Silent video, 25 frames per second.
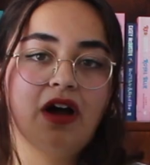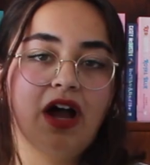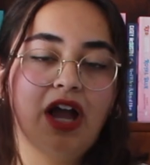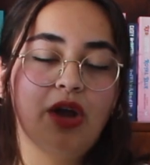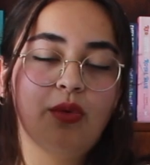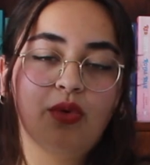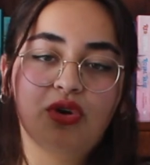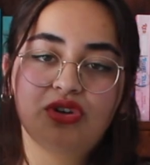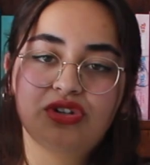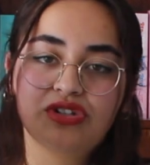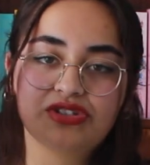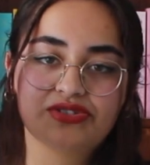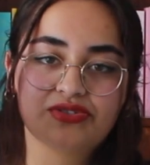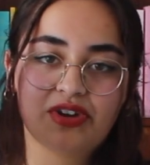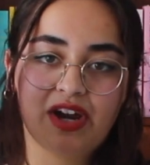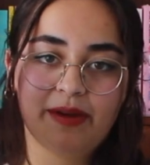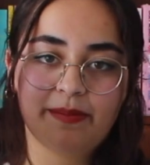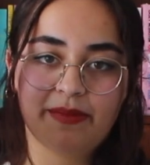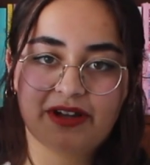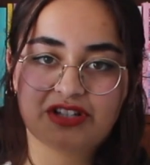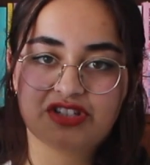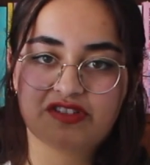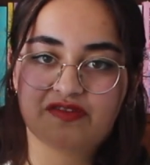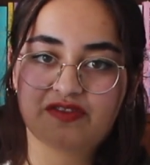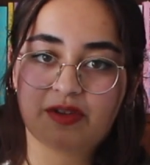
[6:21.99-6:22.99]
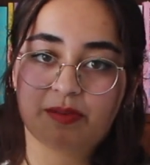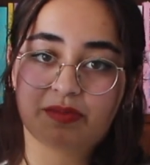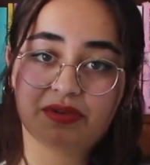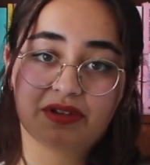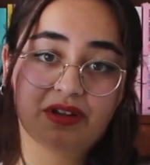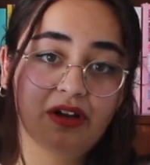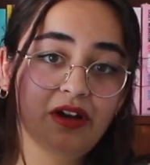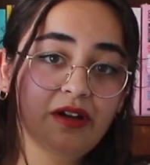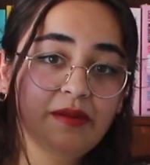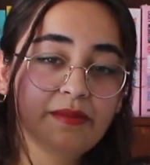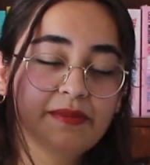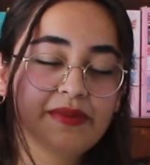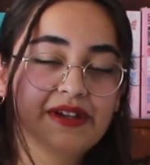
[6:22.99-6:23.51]
I won't describe much of the
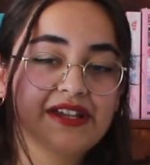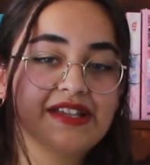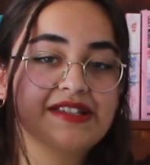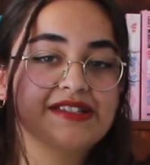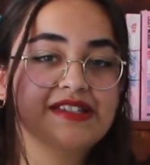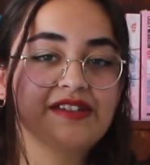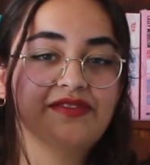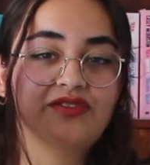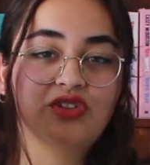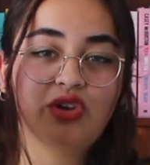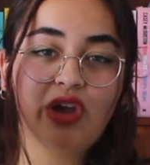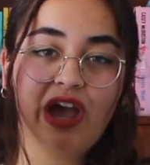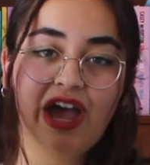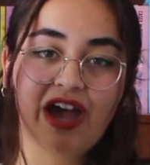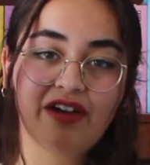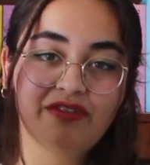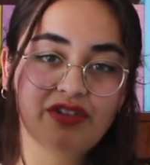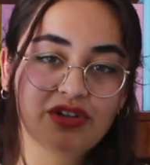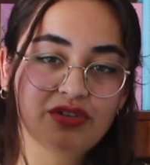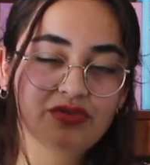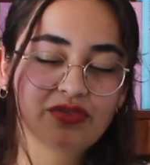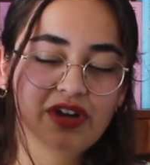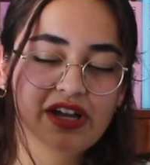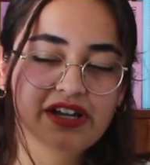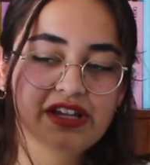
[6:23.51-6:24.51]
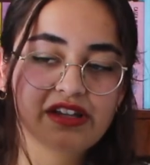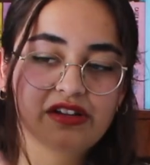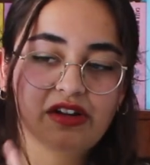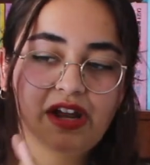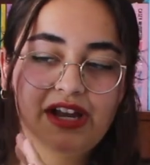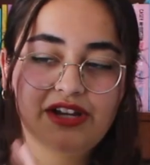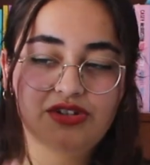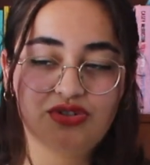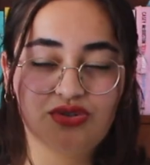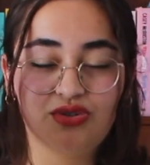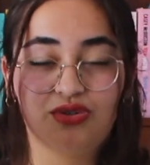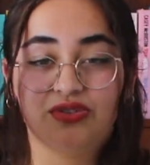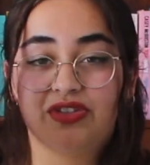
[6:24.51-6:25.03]
plot because if you haven't read it,
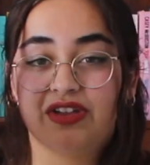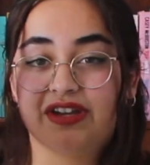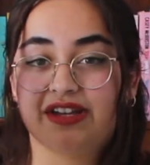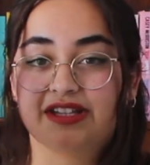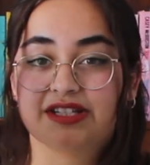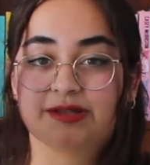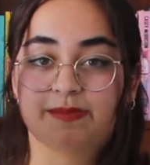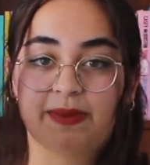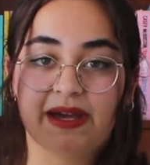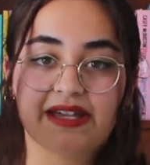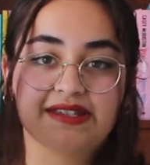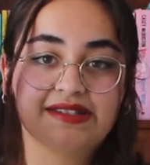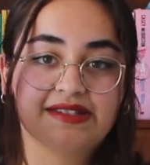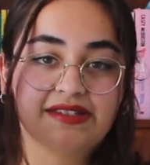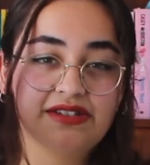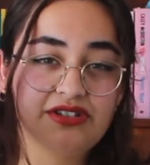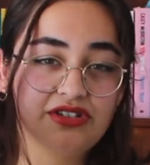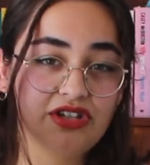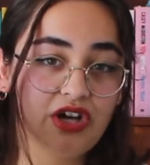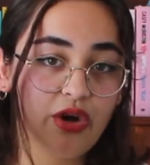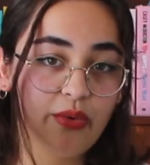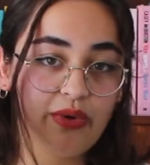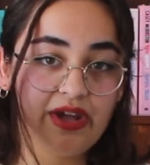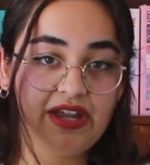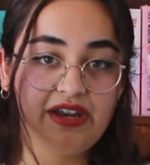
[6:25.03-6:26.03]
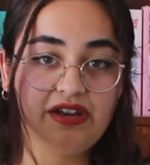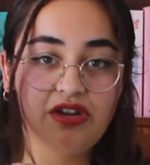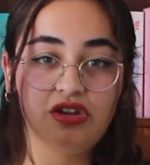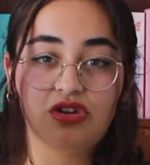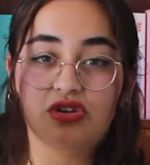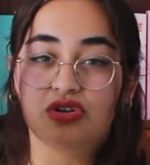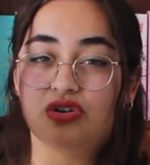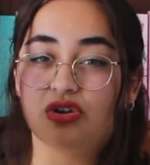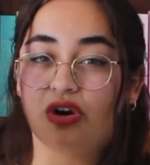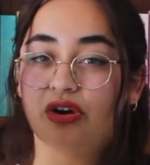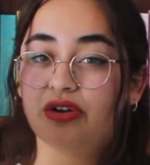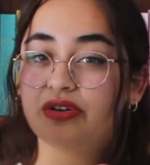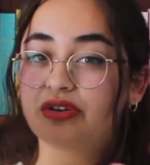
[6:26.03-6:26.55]
I do think it's best to go in
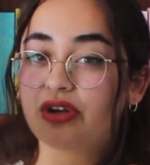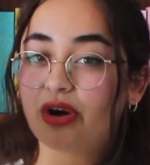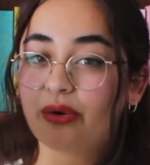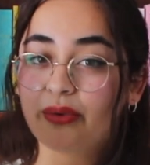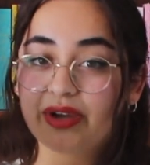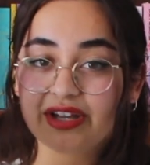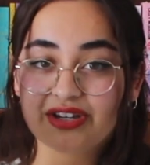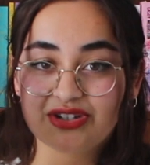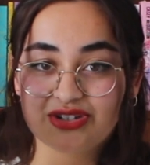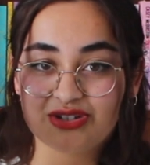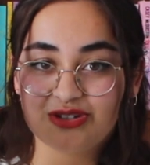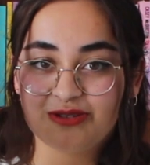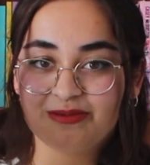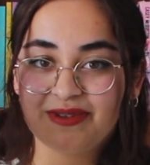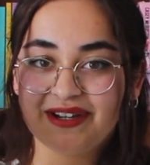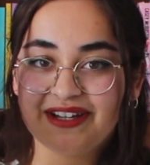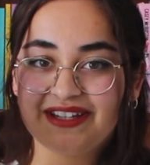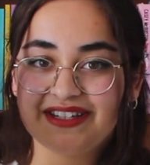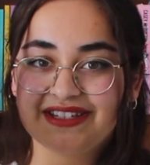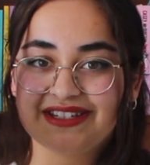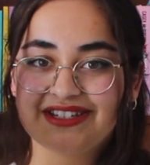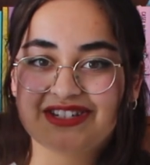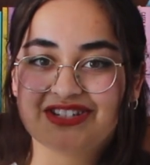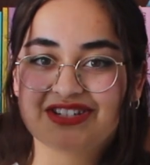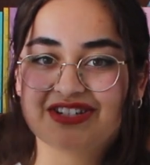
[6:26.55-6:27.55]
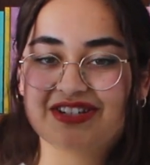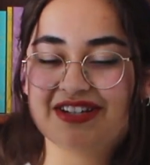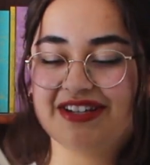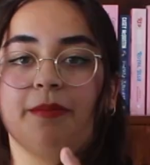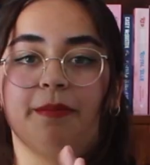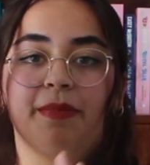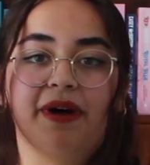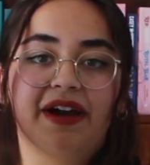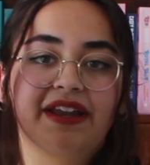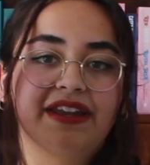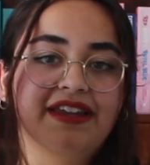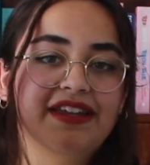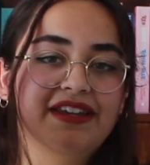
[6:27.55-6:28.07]
not knowing too much,
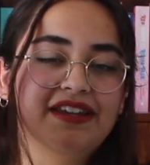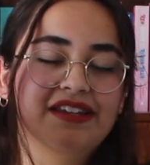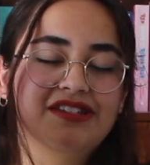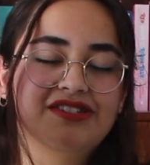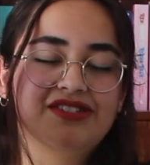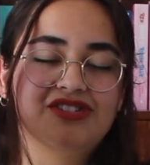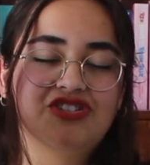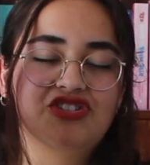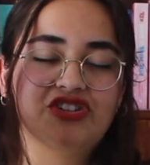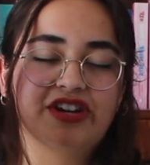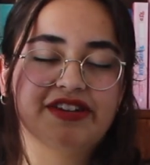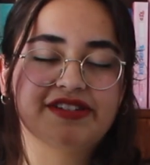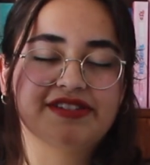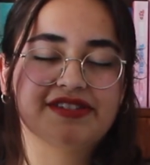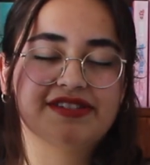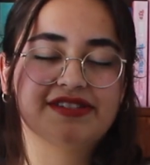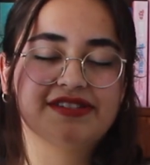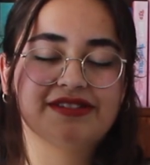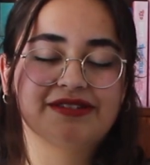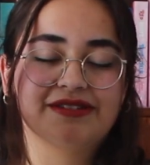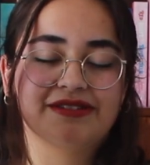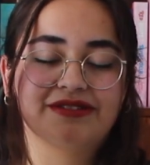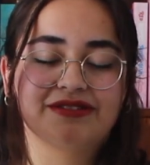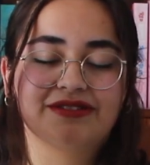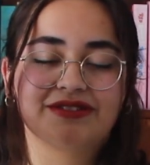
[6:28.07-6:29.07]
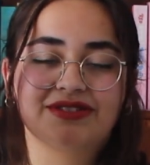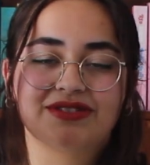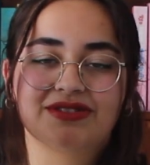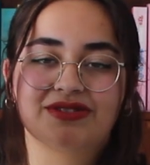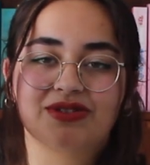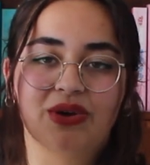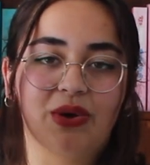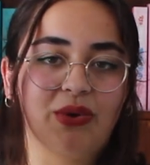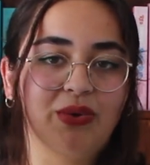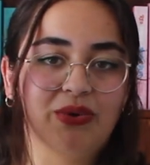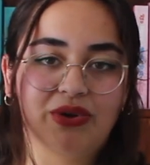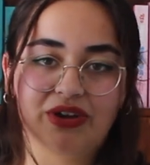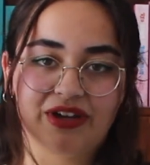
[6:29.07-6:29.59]
but it is just
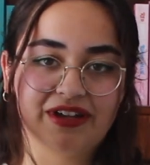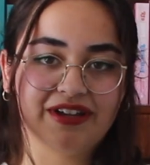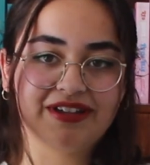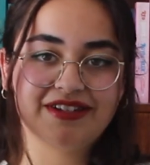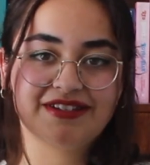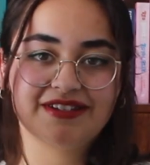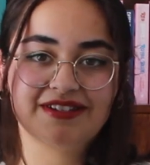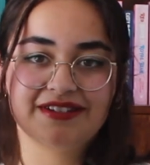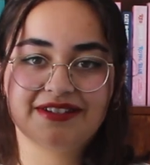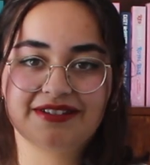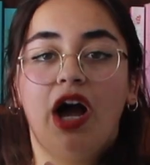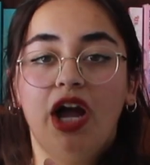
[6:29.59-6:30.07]
so good.